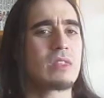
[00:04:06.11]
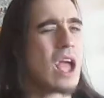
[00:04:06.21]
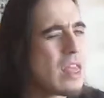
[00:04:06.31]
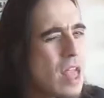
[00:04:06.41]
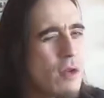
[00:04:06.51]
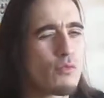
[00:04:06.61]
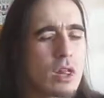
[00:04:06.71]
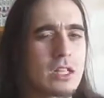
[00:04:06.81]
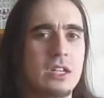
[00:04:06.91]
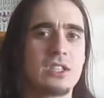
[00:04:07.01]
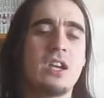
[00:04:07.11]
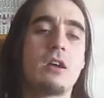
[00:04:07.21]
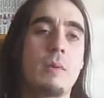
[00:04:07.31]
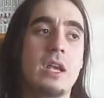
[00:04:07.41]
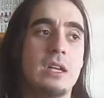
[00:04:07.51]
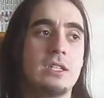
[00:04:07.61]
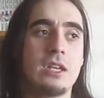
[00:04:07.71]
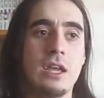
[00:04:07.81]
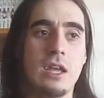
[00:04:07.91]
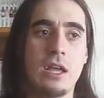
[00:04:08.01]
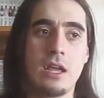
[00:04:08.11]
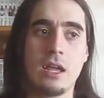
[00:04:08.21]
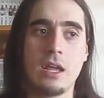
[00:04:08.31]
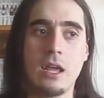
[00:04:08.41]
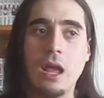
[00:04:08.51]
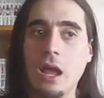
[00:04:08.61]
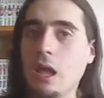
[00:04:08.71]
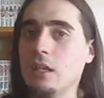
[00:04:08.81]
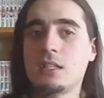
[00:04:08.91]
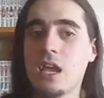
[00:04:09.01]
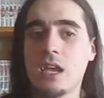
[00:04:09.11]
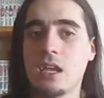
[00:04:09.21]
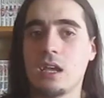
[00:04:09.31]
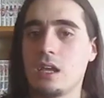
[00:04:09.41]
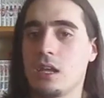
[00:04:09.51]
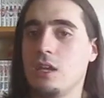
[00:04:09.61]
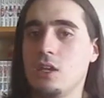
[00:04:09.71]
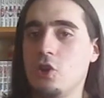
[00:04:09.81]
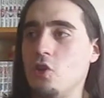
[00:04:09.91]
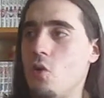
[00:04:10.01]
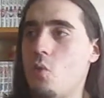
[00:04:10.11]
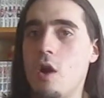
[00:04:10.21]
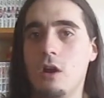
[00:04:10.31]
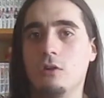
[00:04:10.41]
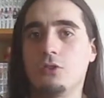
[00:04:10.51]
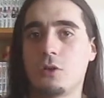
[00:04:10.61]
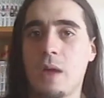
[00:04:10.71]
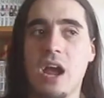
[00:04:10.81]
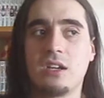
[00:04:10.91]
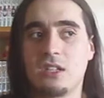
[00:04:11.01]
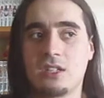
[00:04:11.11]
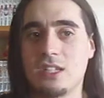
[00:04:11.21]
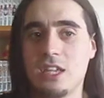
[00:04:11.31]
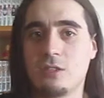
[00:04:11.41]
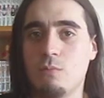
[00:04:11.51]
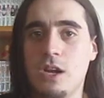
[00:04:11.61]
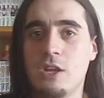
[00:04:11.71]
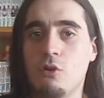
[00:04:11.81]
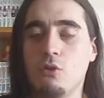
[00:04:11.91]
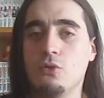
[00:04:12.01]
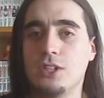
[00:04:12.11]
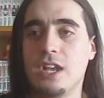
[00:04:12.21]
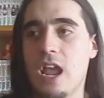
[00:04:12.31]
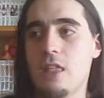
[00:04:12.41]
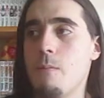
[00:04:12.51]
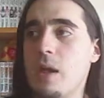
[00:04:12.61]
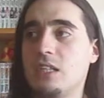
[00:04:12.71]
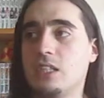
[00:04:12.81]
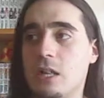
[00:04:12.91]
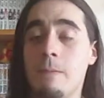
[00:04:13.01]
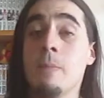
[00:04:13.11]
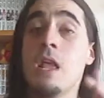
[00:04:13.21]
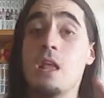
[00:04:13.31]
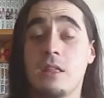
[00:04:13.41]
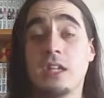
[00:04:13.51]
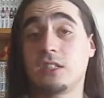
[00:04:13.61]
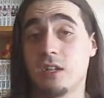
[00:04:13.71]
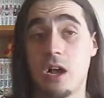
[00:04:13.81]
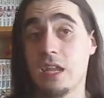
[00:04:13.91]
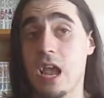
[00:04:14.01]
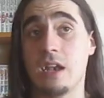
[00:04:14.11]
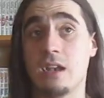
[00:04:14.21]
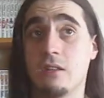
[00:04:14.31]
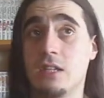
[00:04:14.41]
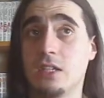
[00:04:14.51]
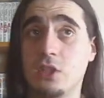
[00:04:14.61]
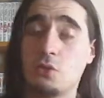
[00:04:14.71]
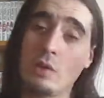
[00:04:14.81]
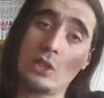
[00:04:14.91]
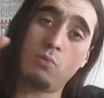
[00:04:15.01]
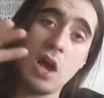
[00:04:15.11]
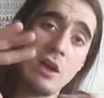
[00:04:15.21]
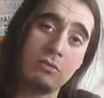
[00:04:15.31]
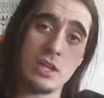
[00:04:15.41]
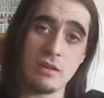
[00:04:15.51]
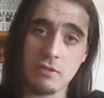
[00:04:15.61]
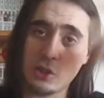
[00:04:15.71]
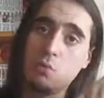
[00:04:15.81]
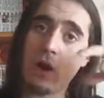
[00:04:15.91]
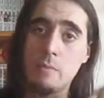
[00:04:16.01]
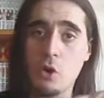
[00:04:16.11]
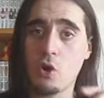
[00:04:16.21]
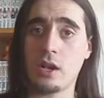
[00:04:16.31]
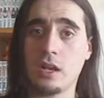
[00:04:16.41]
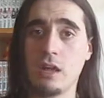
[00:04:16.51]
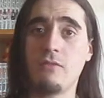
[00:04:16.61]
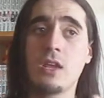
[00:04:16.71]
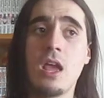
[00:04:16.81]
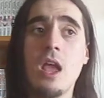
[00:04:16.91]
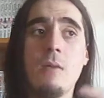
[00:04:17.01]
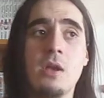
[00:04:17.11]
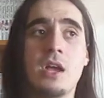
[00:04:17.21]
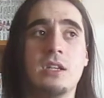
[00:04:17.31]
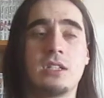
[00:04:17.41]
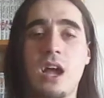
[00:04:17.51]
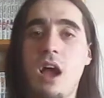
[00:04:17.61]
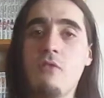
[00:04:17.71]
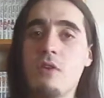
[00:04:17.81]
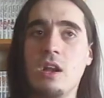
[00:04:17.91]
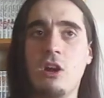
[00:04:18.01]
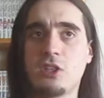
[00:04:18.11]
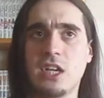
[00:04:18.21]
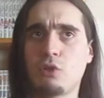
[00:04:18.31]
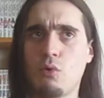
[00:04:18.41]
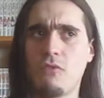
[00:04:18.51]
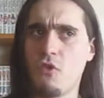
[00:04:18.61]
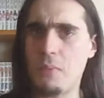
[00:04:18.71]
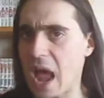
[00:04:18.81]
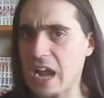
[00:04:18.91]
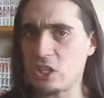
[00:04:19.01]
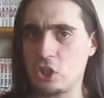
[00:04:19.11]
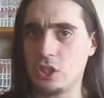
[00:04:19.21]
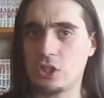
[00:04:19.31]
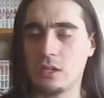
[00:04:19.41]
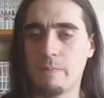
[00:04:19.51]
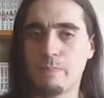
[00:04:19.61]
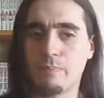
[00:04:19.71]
And that really does suck, because it's like, you don't want to lose your package, because that's money you're losing. And then basically, this is the reason why I don't deliver to where I'm currently living, because I already lost like 3 or 4 packages